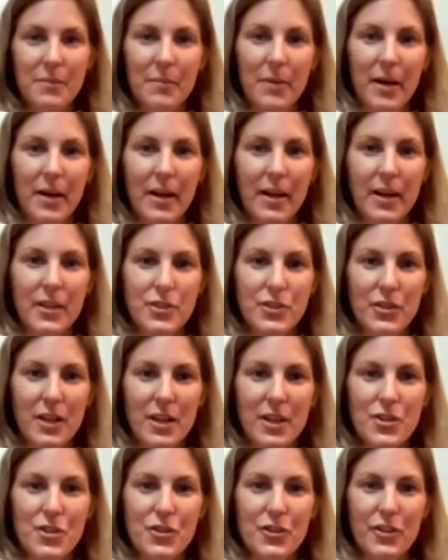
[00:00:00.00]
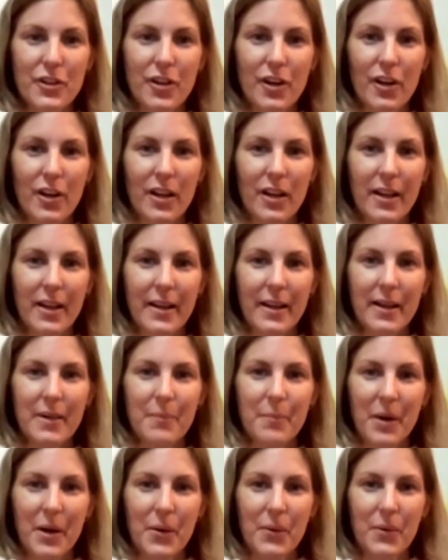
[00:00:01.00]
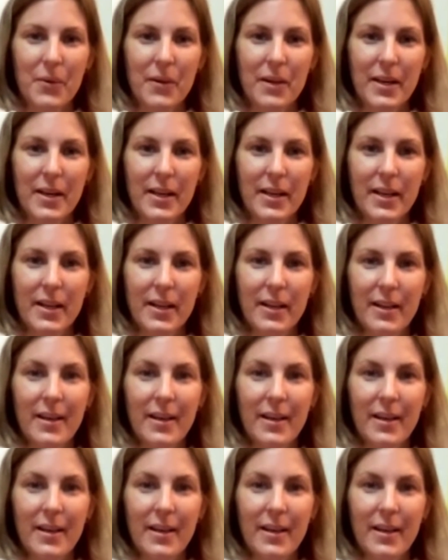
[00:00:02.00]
by educational and empowering